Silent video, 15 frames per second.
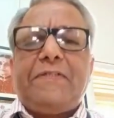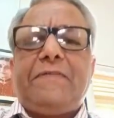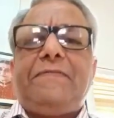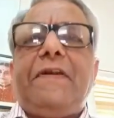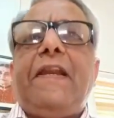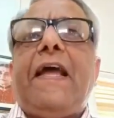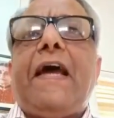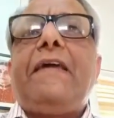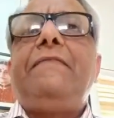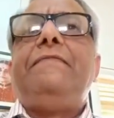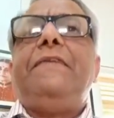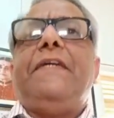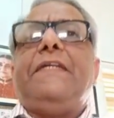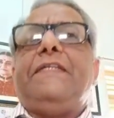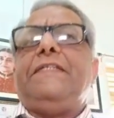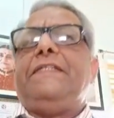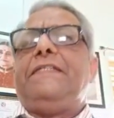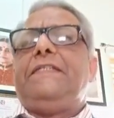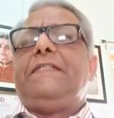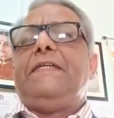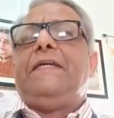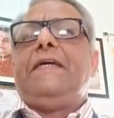of a
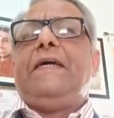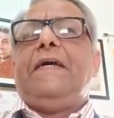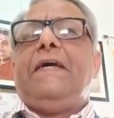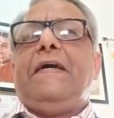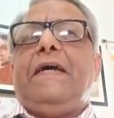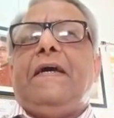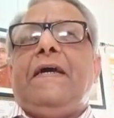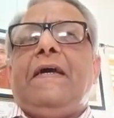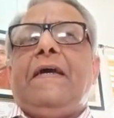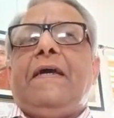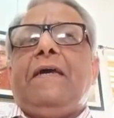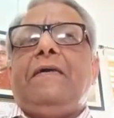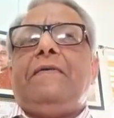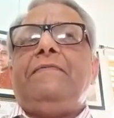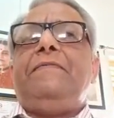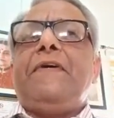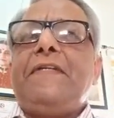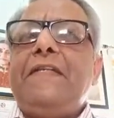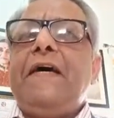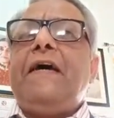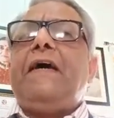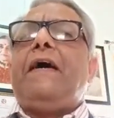language
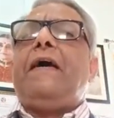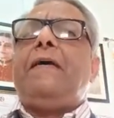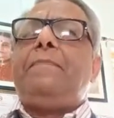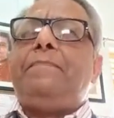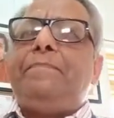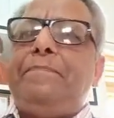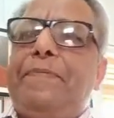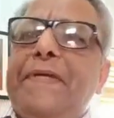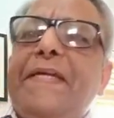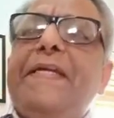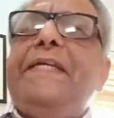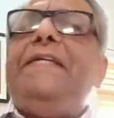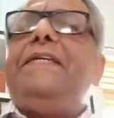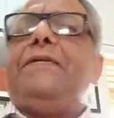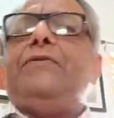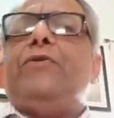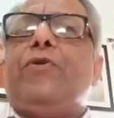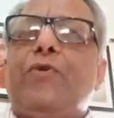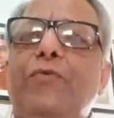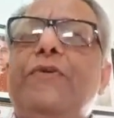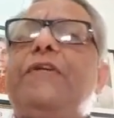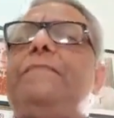with a period,
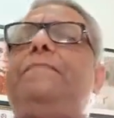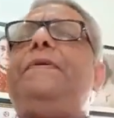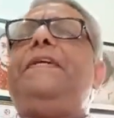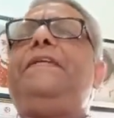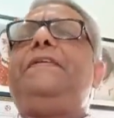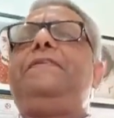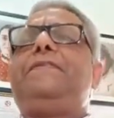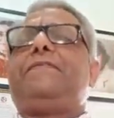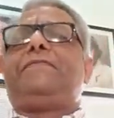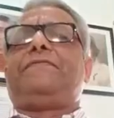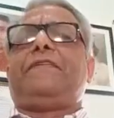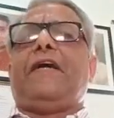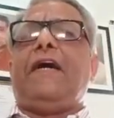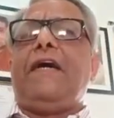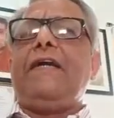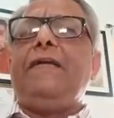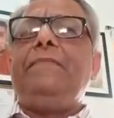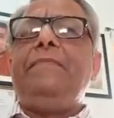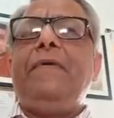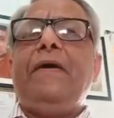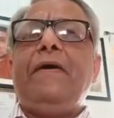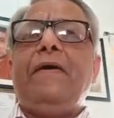over a period of
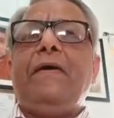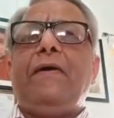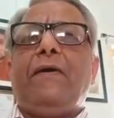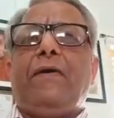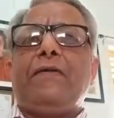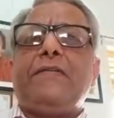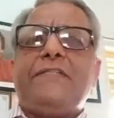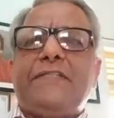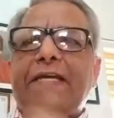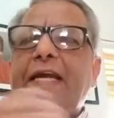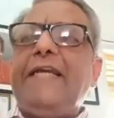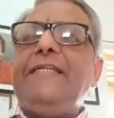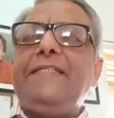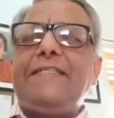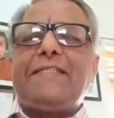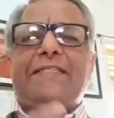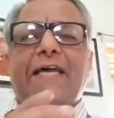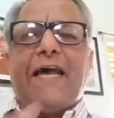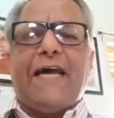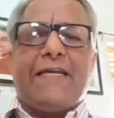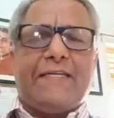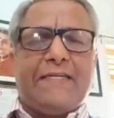time, or the changes
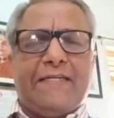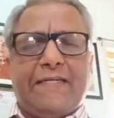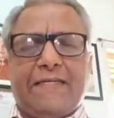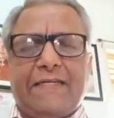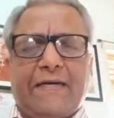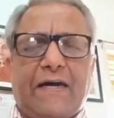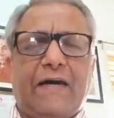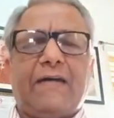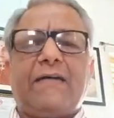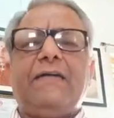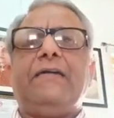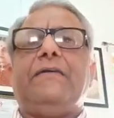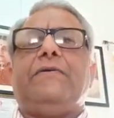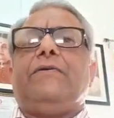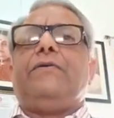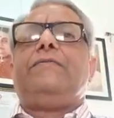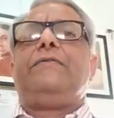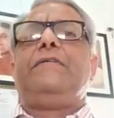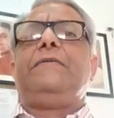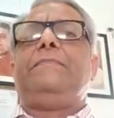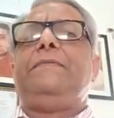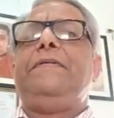that occur
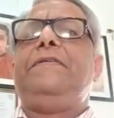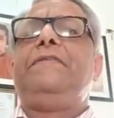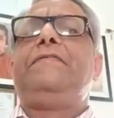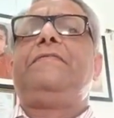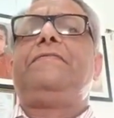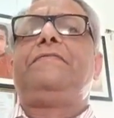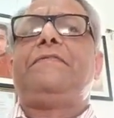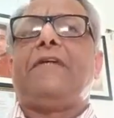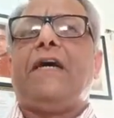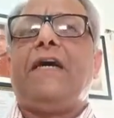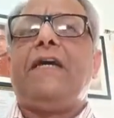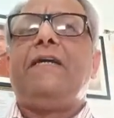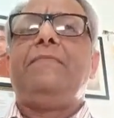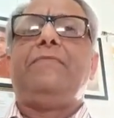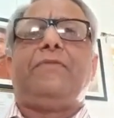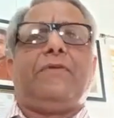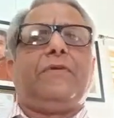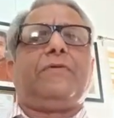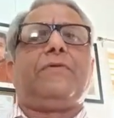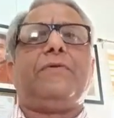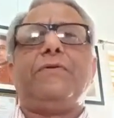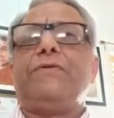over a period of time or a
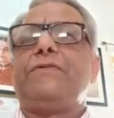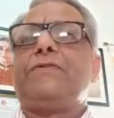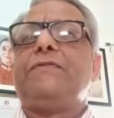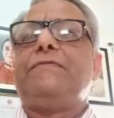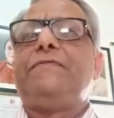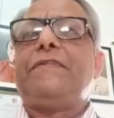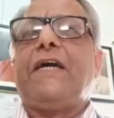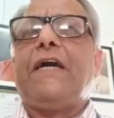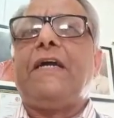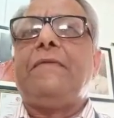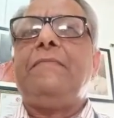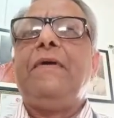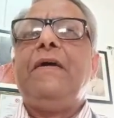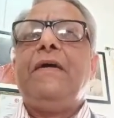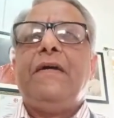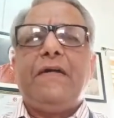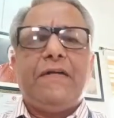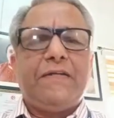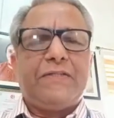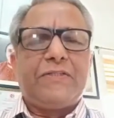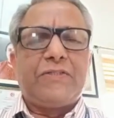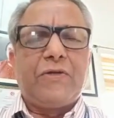course of time,
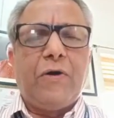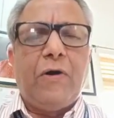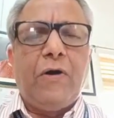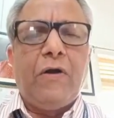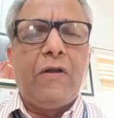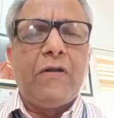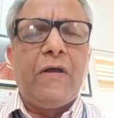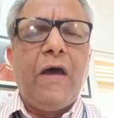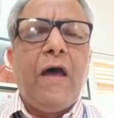it is called